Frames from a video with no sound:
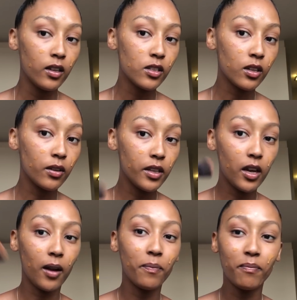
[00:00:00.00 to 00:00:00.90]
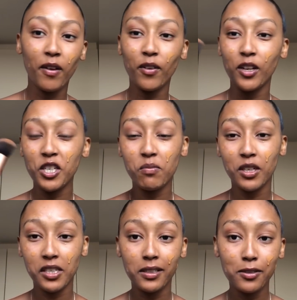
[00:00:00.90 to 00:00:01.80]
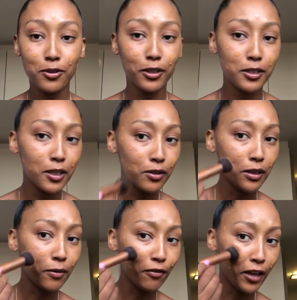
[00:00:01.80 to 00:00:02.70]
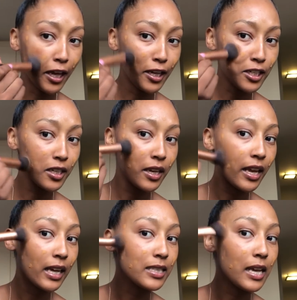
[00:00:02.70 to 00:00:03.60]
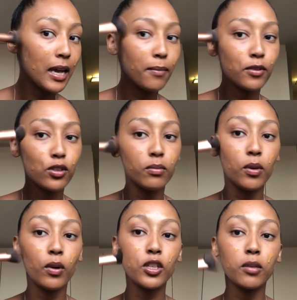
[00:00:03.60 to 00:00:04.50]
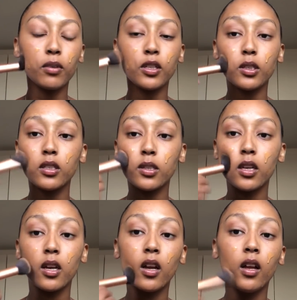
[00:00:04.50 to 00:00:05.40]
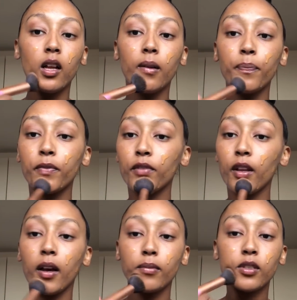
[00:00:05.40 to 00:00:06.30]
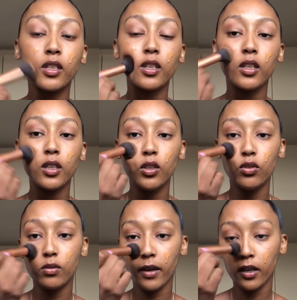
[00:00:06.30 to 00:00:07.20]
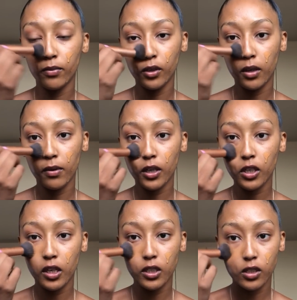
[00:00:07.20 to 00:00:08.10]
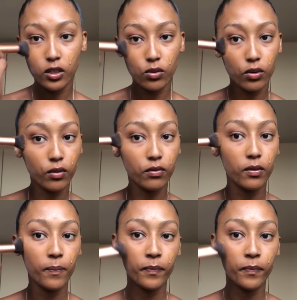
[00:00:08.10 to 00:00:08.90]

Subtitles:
So yeah, my foundation brush is dirty because I'm on vacation, ain't got time to be washing brushes. So yeah, I'm just gonna use my kabuki brush and just sort of